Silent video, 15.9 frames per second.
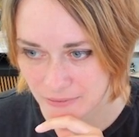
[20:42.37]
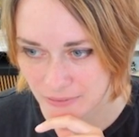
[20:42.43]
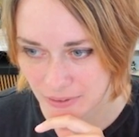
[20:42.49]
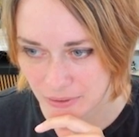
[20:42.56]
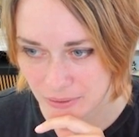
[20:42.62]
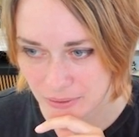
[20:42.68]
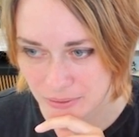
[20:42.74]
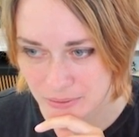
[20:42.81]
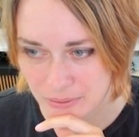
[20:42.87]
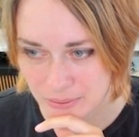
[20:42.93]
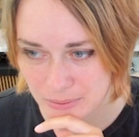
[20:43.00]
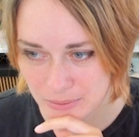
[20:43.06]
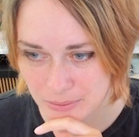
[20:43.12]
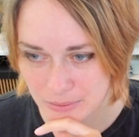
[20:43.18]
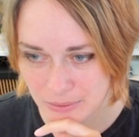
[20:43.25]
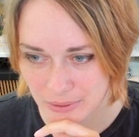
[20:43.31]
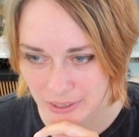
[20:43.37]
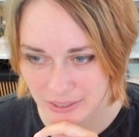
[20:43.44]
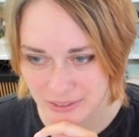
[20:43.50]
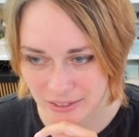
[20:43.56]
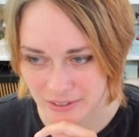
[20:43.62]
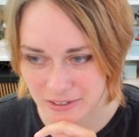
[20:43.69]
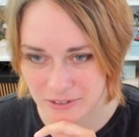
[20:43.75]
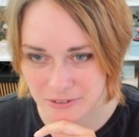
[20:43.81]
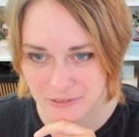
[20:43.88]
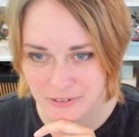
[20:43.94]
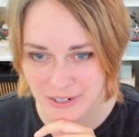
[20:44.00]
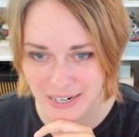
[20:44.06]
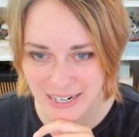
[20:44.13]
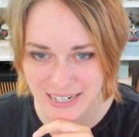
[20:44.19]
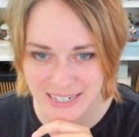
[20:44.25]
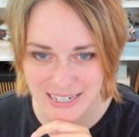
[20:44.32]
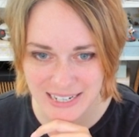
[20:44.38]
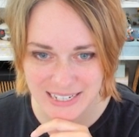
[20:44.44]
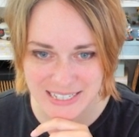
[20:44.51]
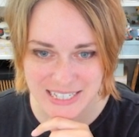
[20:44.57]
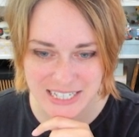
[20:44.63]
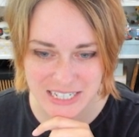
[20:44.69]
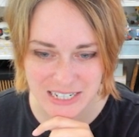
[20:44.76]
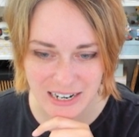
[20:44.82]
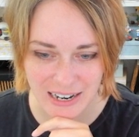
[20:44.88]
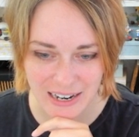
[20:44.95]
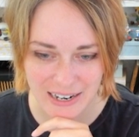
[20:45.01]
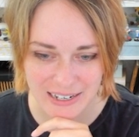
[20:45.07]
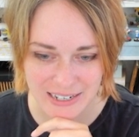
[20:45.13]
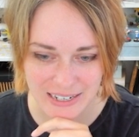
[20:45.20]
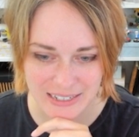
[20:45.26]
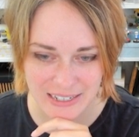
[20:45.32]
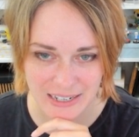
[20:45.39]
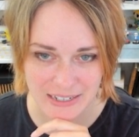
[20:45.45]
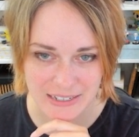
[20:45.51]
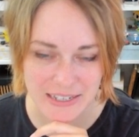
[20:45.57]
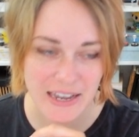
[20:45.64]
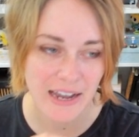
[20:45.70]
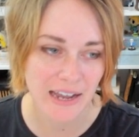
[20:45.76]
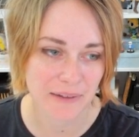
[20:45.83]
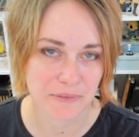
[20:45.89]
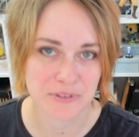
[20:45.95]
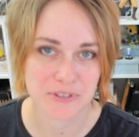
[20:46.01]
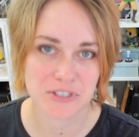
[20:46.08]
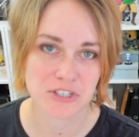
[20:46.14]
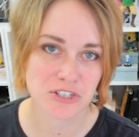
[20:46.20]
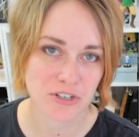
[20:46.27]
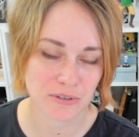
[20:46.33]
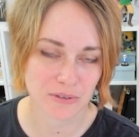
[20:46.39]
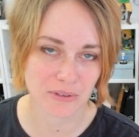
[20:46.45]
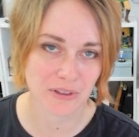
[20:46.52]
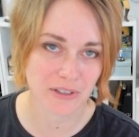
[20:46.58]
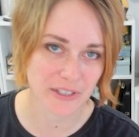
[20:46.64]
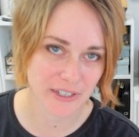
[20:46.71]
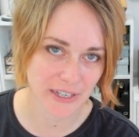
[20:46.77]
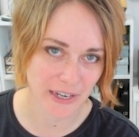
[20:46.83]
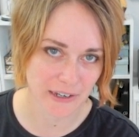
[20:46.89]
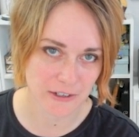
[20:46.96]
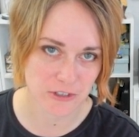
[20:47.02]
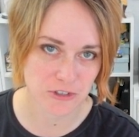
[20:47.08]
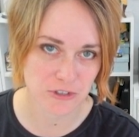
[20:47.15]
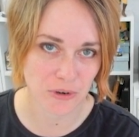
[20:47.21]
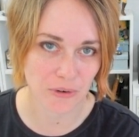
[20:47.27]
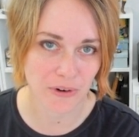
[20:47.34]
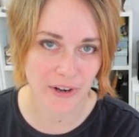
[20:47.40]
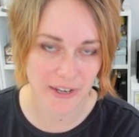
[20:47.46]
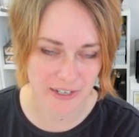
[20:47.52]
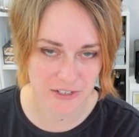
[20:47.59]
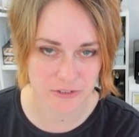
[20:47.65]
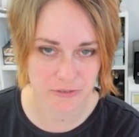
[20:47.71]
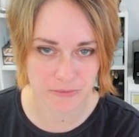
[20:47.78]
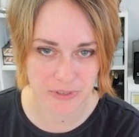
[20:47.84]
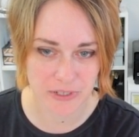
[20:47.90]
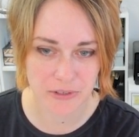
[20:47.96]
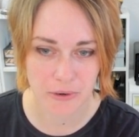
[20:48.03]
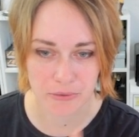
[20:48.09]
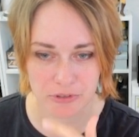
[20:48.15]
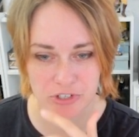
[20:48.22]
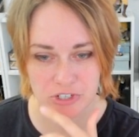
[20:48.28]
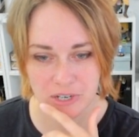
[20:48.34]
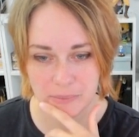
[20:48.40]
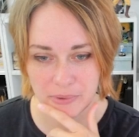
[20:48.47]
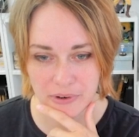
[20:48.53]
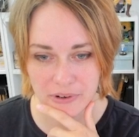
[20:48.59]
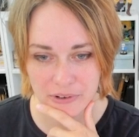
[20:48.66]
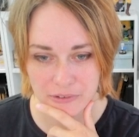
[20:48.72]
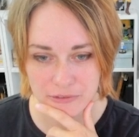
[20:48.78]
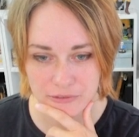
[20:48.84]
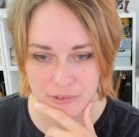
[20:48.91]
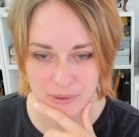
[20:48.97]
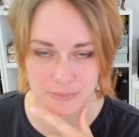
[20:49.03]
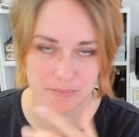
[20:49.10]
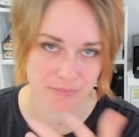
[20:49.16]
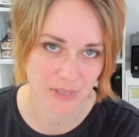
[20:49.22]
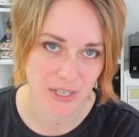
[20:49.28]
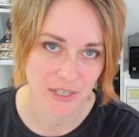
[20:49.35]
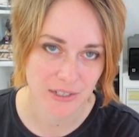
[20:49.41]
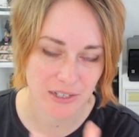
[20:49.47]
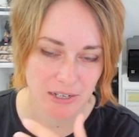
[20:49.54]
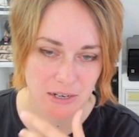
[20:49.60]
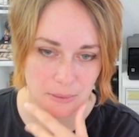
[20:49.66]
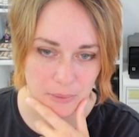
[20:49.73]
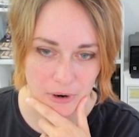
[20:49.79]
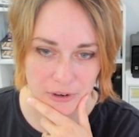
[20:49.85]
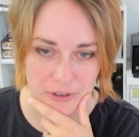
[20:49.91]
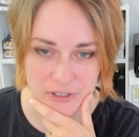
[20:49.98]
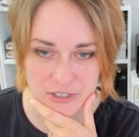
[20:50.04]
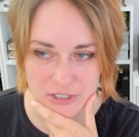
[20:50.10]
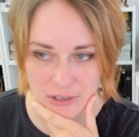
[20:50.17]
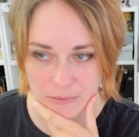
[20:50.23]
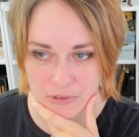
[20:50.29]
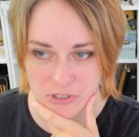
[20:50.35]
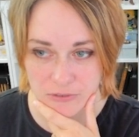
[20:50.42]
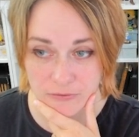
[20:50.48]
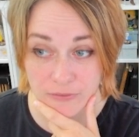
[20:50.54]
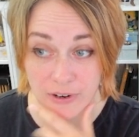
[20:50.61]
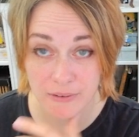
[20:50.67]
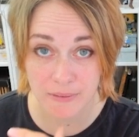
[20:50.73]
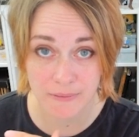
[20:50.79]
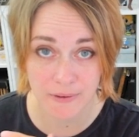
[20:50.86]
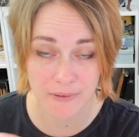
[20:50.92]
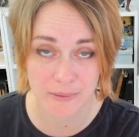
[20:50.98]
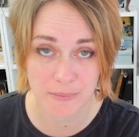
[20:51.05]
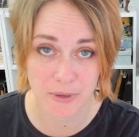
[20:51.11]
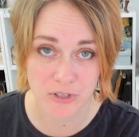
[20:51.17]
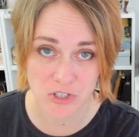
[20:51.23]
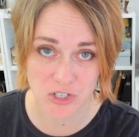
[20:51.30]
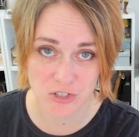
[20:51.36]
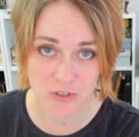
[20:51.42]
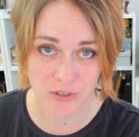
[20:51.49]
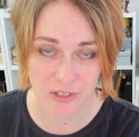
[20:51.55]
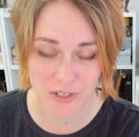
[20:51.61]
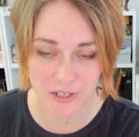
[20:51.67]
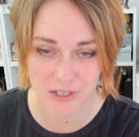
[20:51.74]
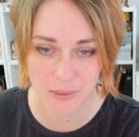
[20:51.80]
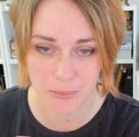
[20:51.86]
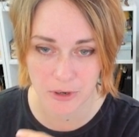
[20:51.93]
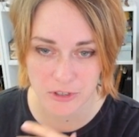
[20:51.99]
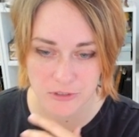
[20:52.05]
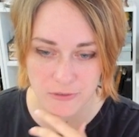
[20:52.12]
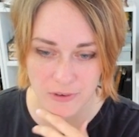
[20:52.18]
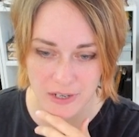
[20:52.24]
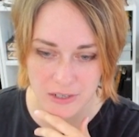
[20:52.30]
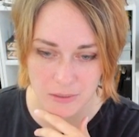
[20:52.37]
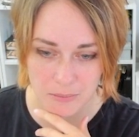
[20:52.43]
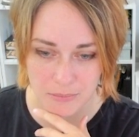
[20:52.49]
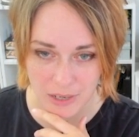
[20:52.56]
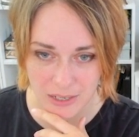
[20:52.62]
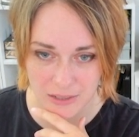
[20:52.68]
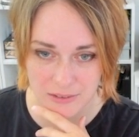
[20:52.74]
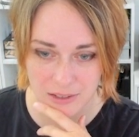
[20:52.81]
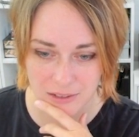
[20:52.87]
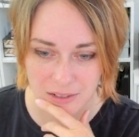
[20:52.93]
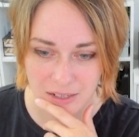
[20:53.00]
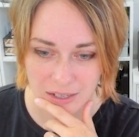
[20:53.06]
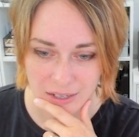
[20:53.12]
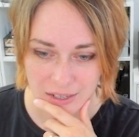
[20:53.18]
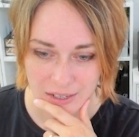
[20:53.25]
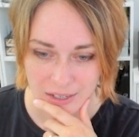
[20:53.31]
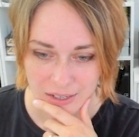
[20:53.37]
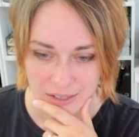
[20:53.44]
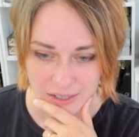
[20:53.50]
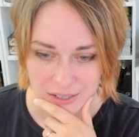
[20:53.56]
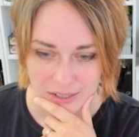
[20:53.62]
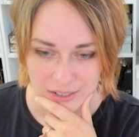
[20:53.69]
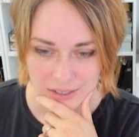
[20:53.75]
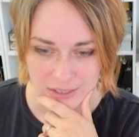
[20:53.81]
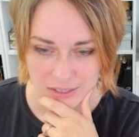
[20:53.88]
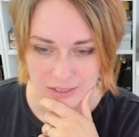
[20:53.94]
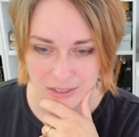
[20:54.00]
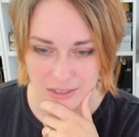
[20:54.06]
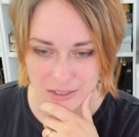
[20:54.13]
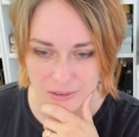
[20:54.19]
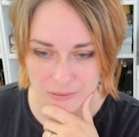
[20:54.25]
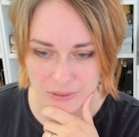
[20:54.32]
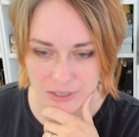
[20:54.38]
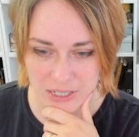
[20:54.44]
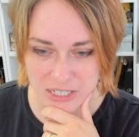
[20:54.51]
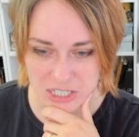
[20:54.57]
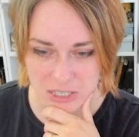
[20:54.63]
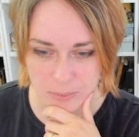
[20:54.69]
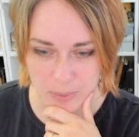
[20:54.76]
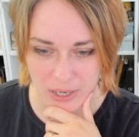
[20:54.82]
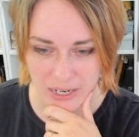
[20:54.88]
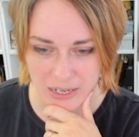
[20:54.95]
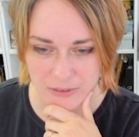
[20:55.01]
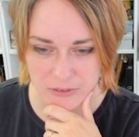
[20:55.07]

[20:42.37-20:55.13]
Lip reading: Oh, the gradient sky again. Yeah, I was totally a Sora x Rico shipper from Kingdom Hearts. I was very, very much into the Kingdom Hearts fandom back then. Reached the pain of